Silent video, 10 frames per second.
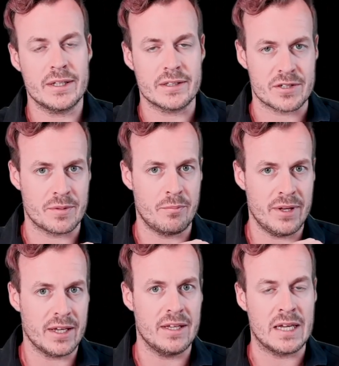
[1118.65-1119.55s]
there's a
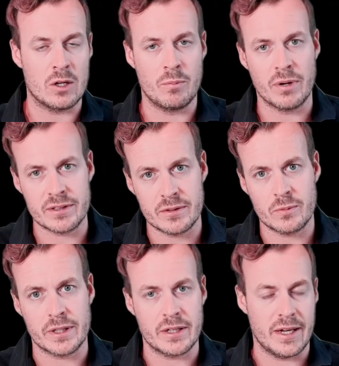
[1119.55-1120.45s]
big yellow button
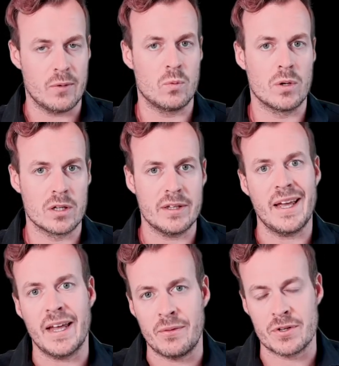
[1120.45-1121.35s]
where a wallet
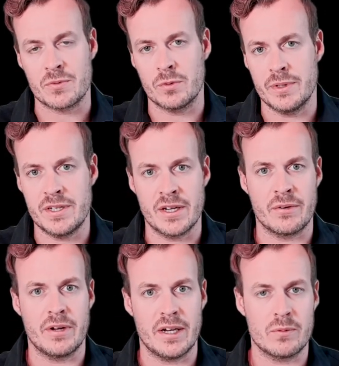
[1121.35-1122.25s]
address will be
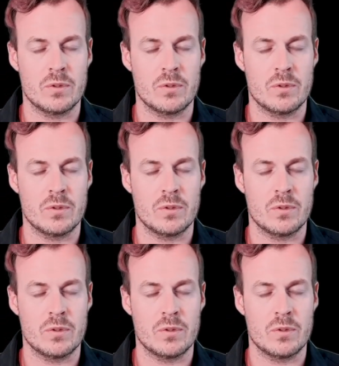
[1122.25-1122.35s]
generated.